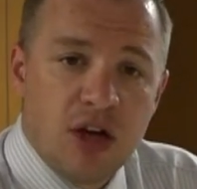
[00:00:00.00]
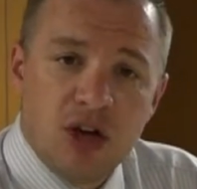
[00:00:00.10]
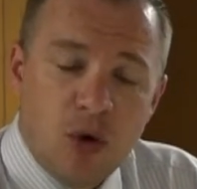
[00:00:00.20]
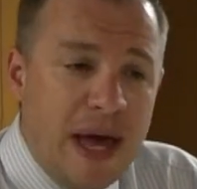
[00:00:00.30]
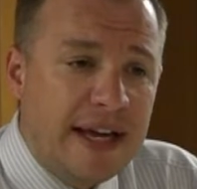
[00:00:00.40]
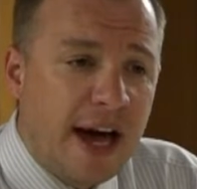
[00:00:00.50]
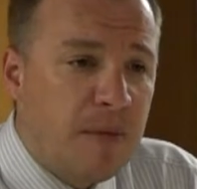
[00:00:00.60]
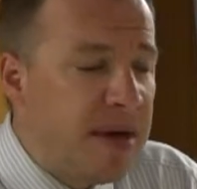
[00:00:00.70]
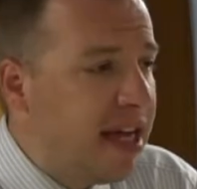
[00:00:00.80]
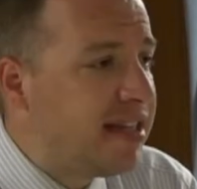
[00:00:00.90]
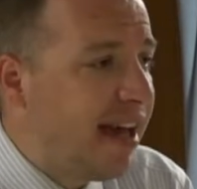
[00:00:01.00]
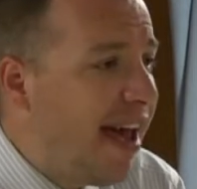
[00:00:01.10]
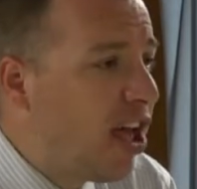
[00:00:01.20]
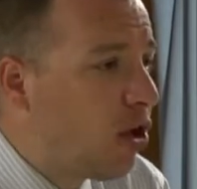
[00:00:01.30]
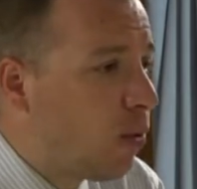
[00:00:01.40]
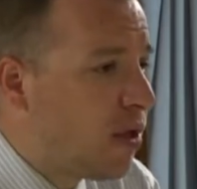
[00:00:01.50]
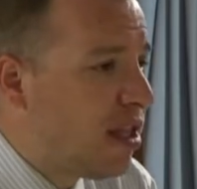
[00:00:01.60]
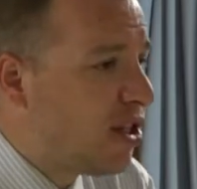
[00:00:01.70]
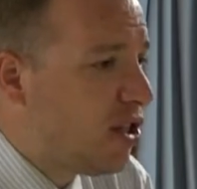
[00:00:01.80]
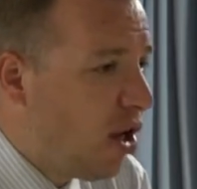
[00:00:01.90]
you ain't got to be entangled with
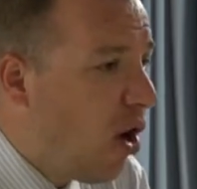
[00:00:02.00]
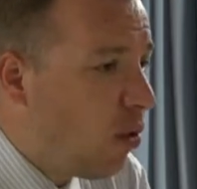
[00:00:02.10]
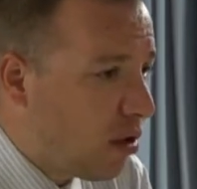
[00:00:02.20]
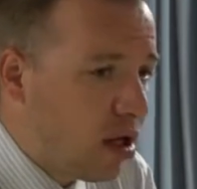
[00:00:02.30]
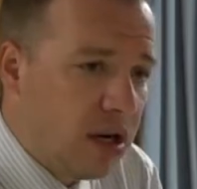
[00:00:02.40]
this yoke.